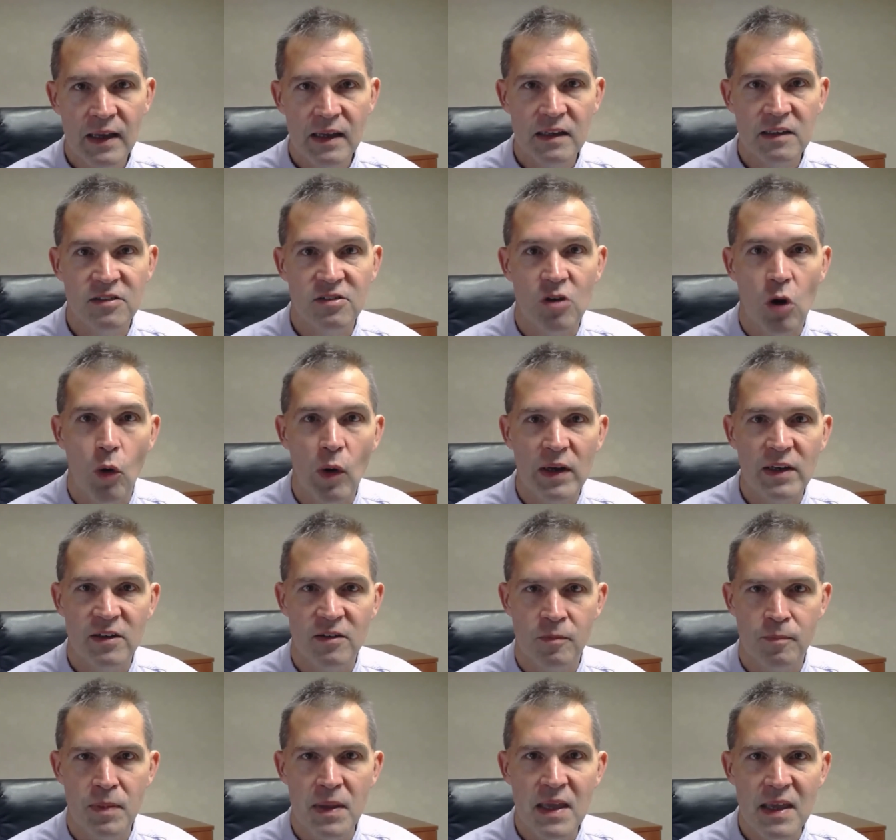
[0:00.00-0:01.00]
is going
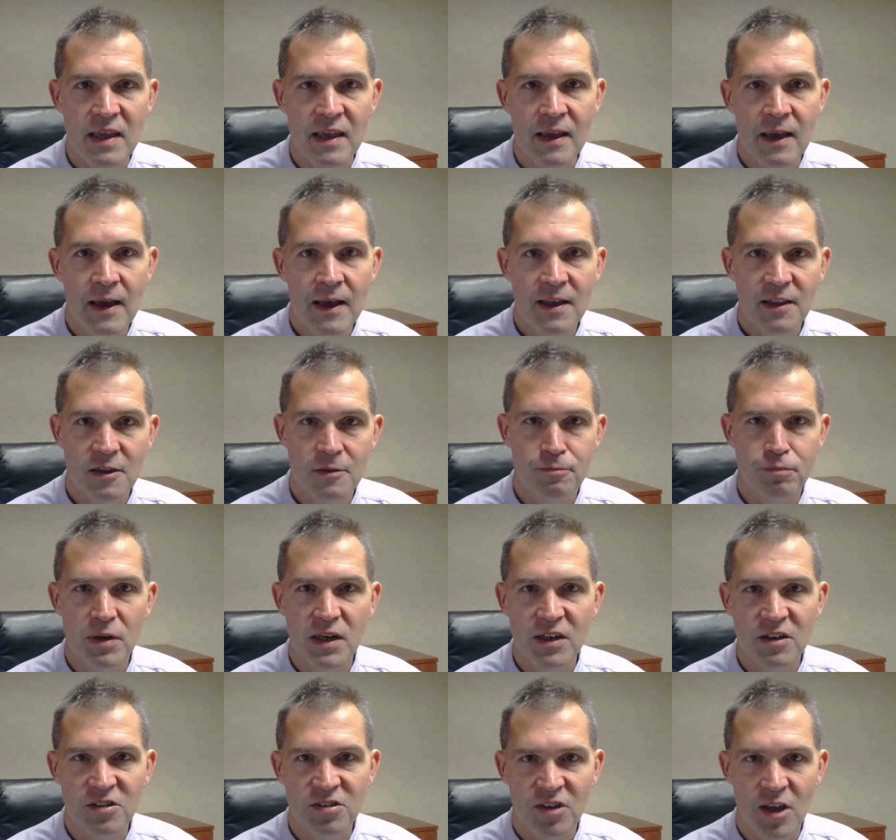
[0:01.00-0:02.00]
to be the
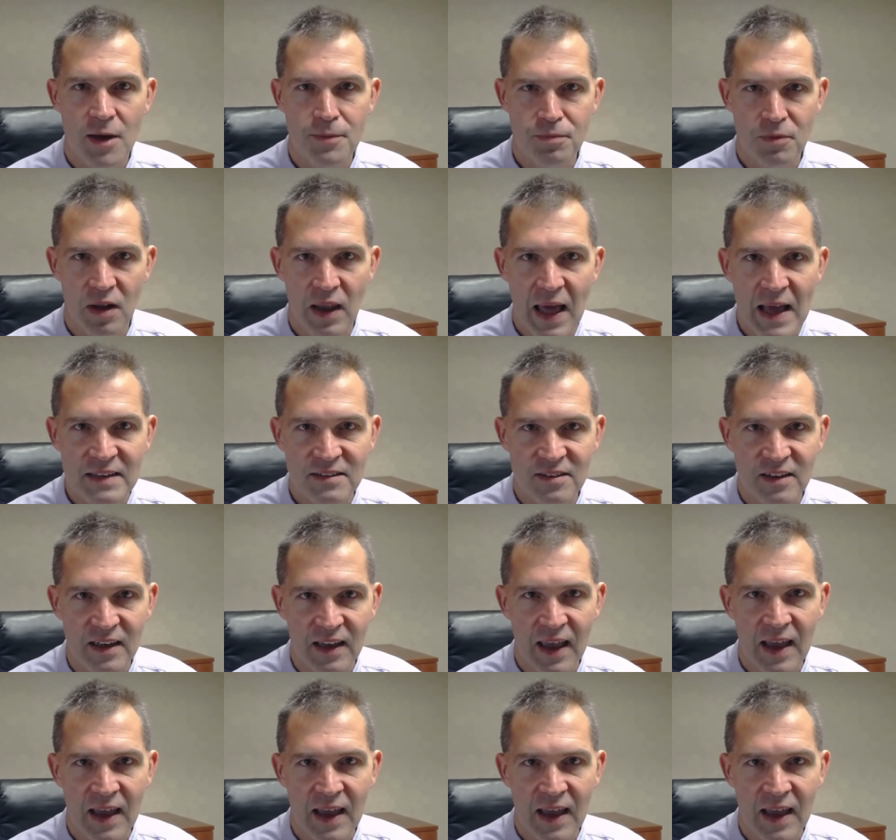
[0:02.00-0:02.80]
Breeders' Cup Classic.